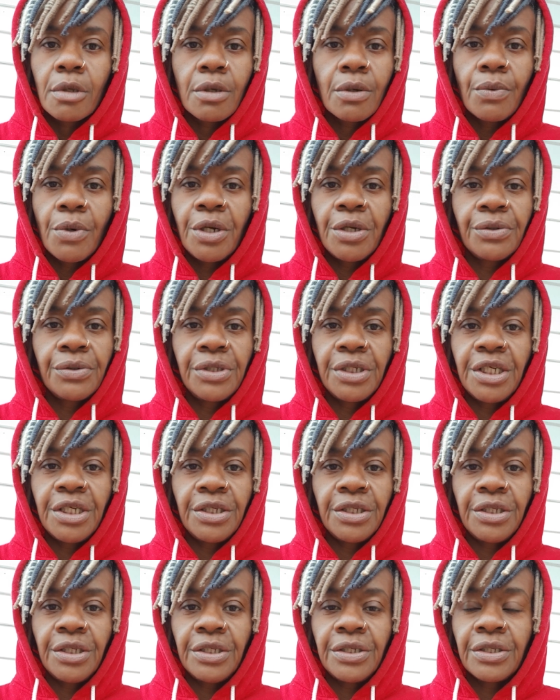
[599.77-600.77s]
We don't
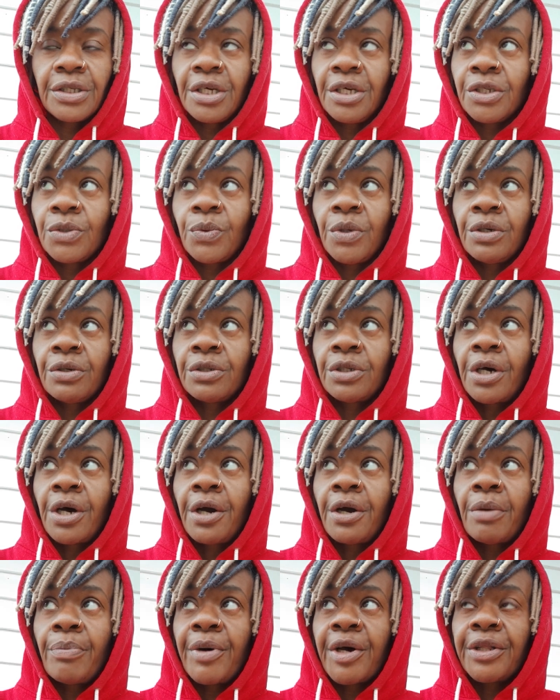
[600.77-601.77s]
teach these things. We don't
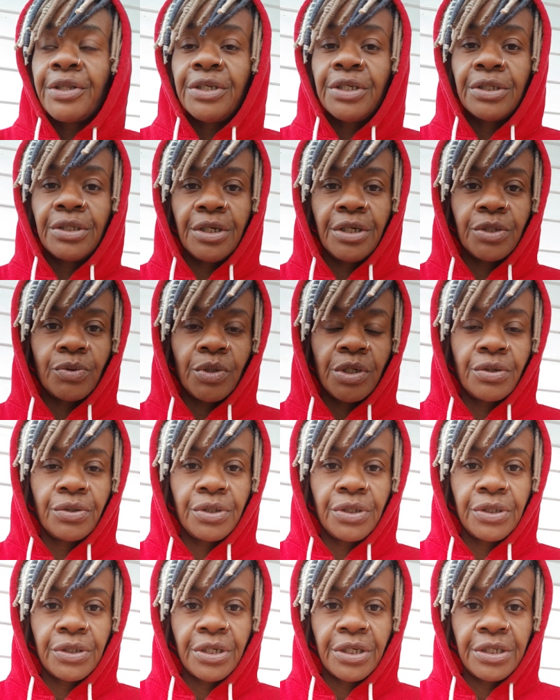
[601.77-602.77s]
talk about these things. We don't
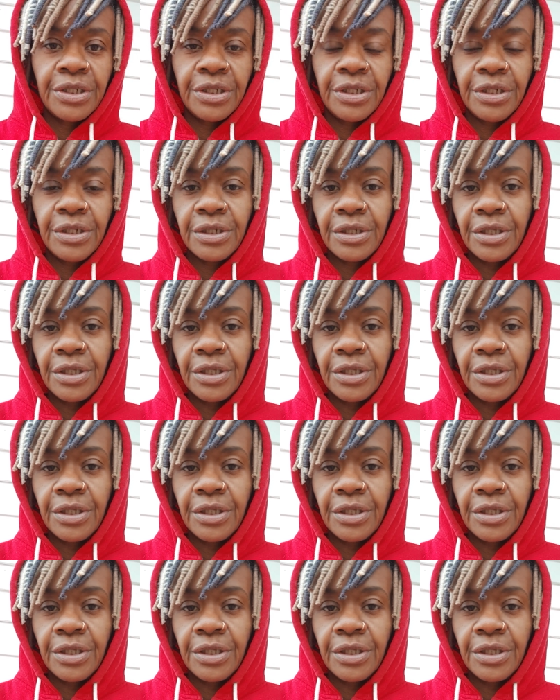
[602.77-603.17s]
discuss these